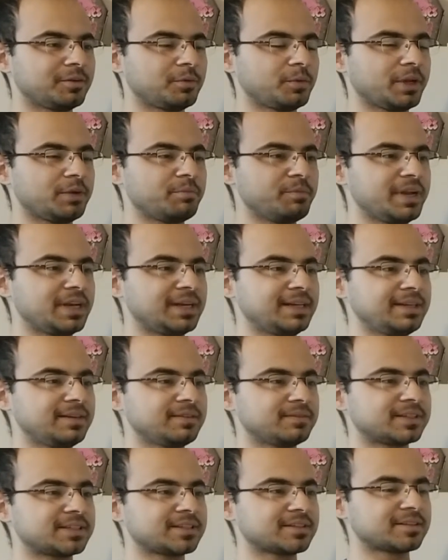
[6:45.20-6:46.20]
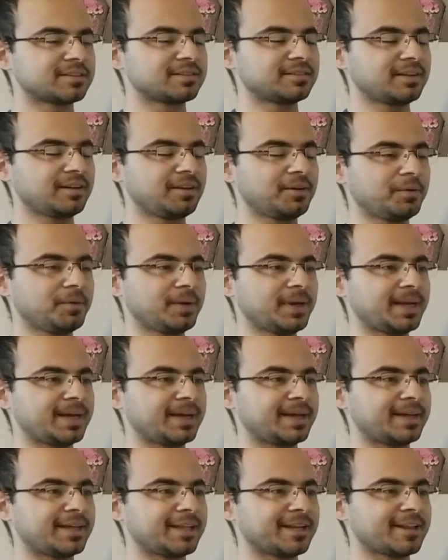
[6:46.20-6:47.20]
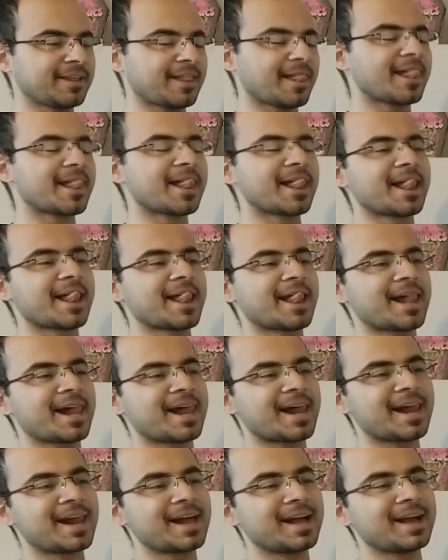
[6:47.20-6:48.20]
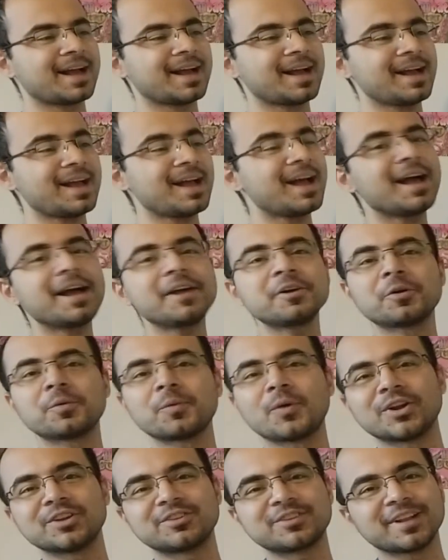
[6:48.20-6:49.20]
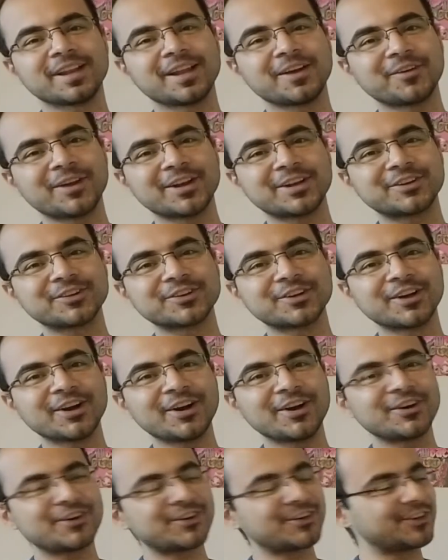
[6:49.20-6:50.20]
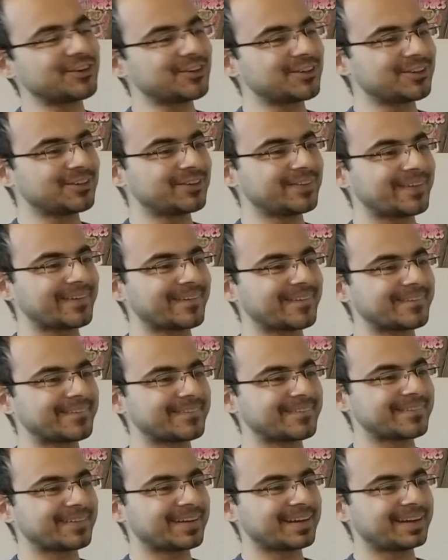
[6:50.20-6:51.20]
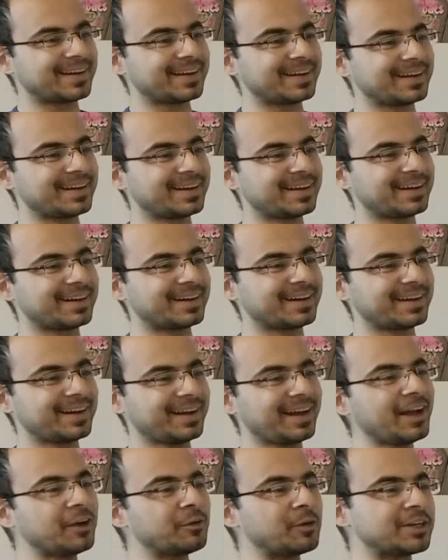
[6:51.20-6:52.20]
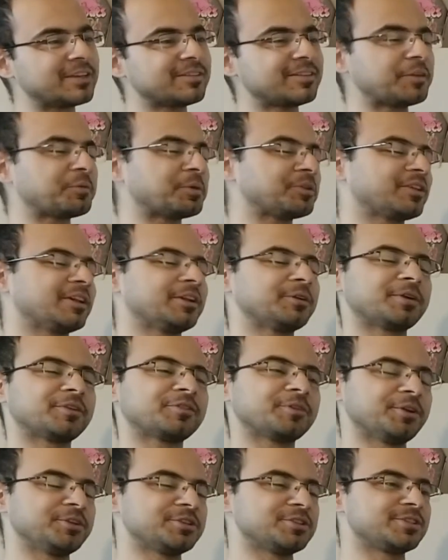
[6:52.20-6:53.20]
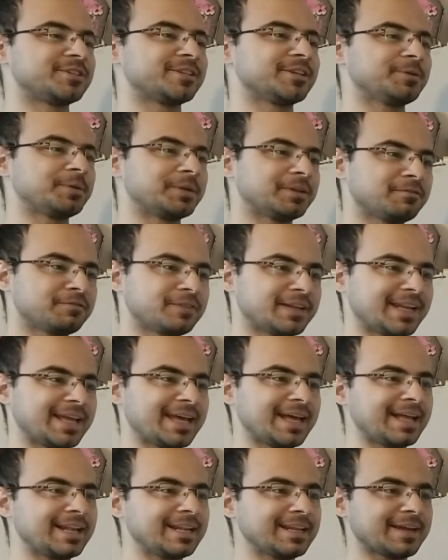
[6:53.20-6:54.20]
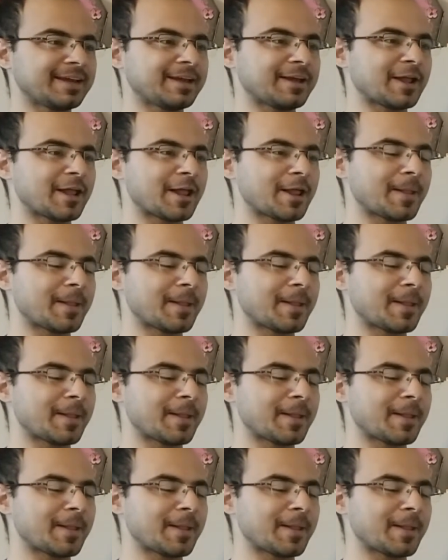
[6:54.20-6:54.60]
with Minty versus Silhouette. I don't want Silhouette to go. I want to see what Silhouette is going to do in the finale.